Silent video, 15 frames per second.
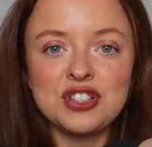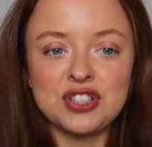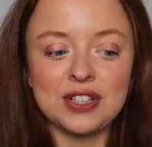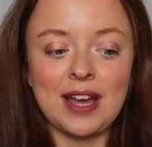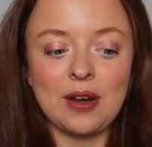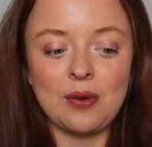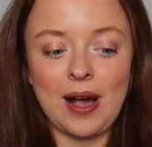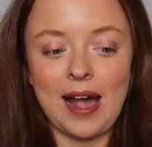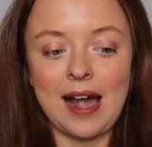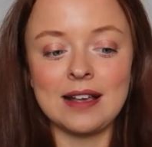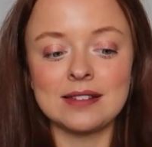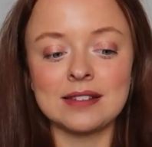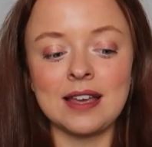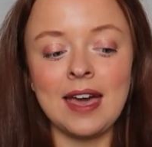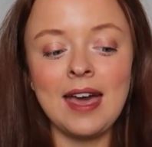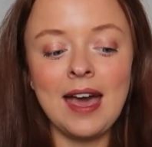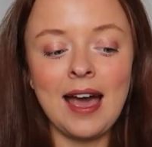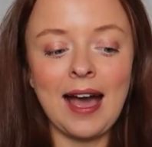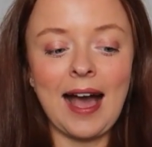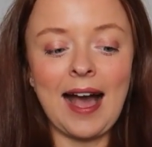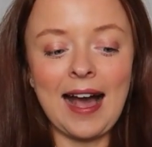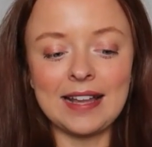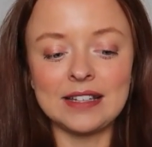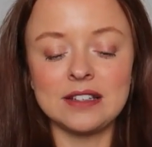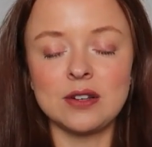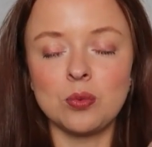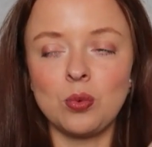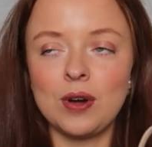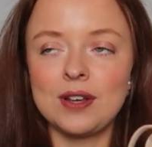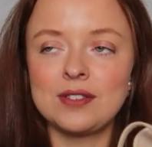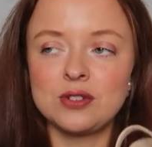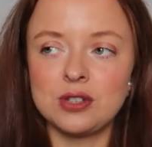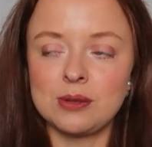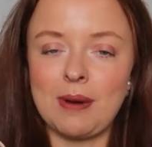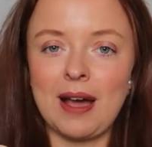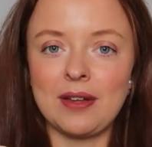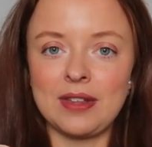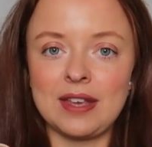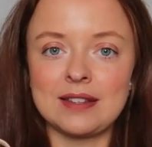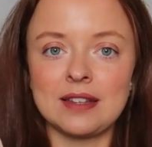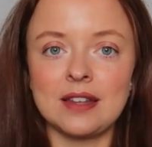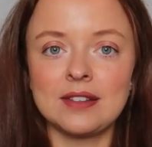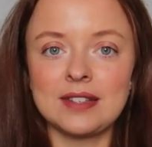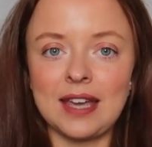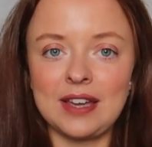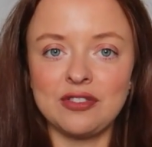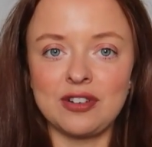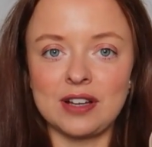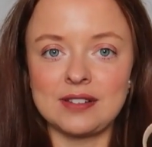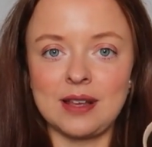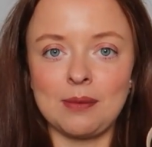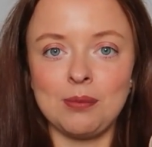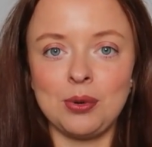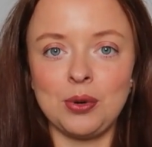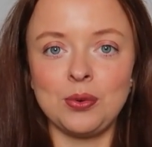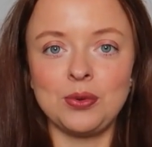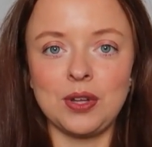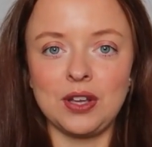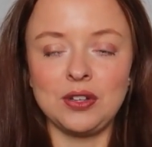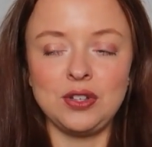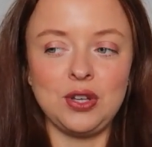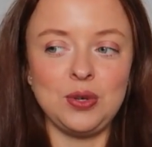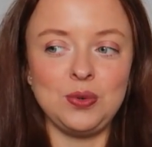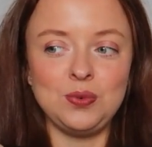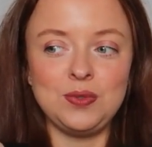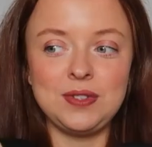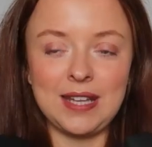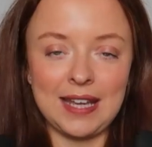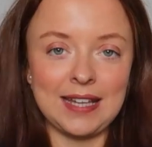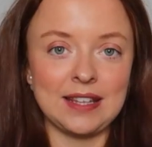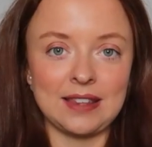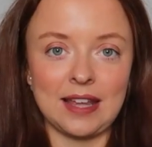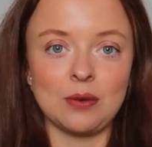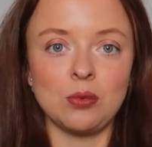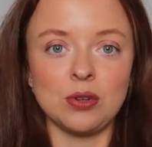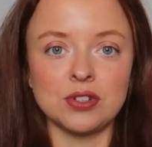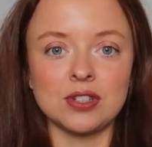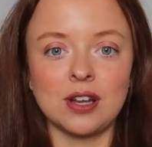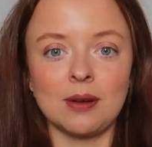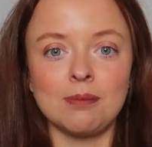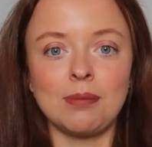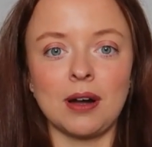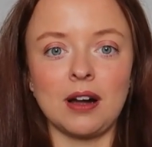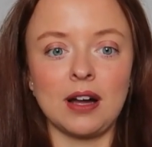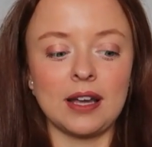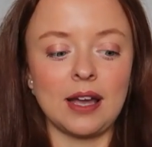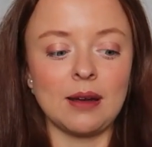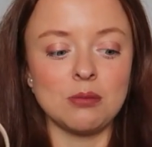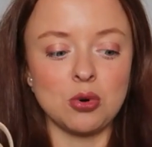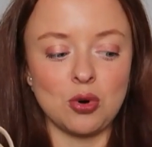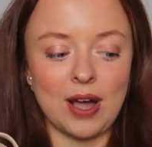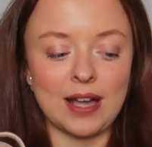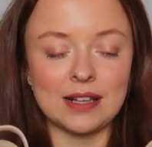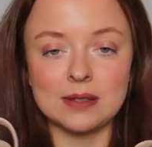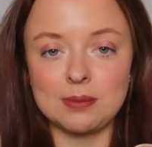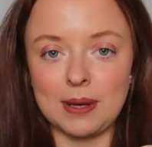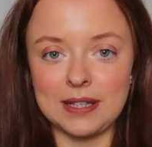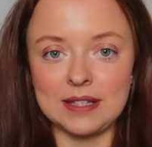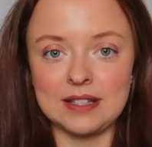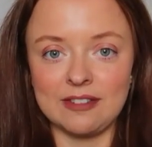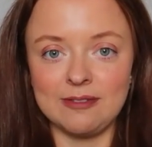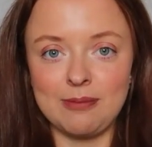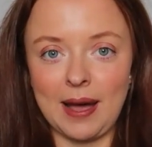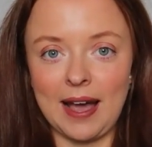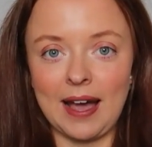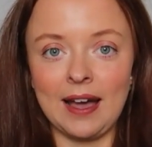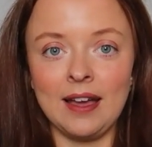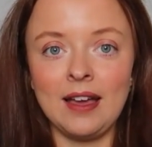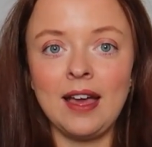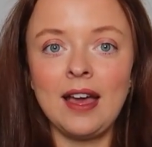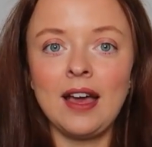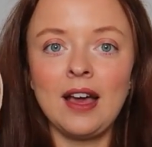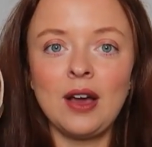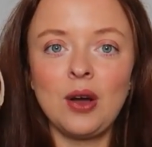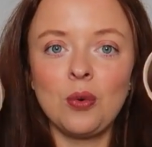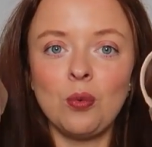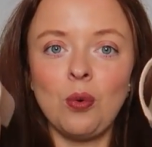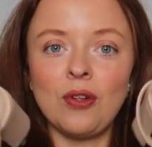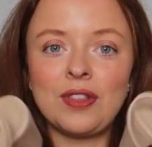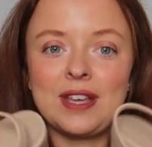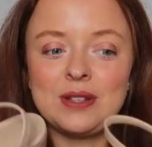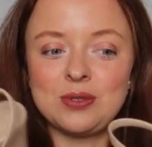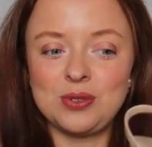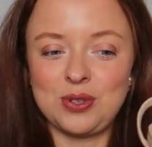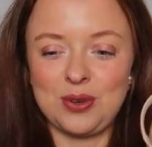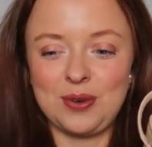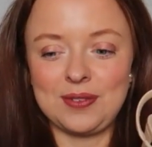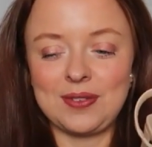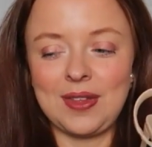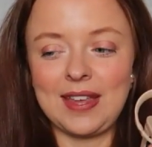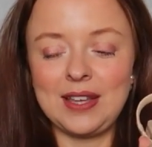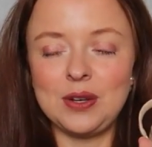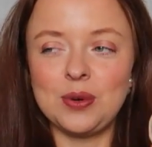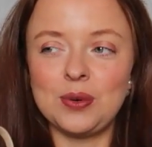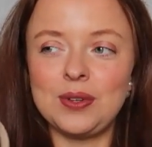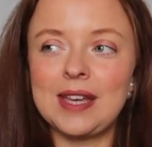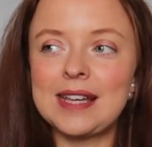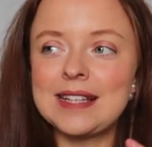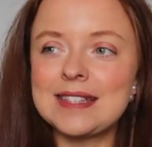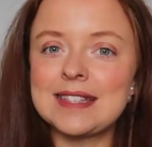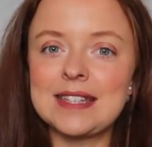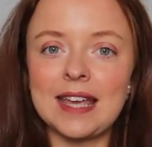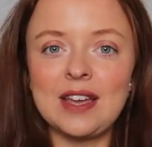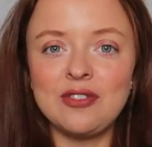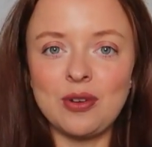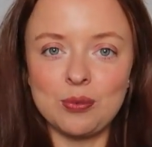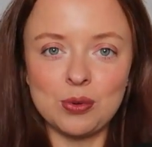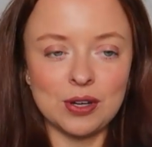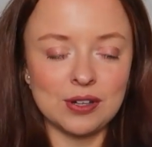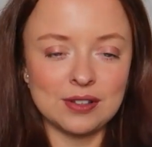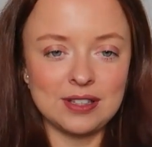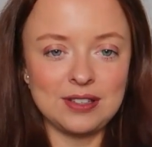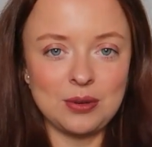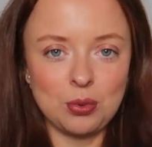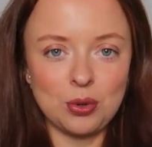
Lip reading: Chanel-esque. And what is good about this, say for example that you did then want to go and buy a more expensive pair, what these will do is you can see if it works in your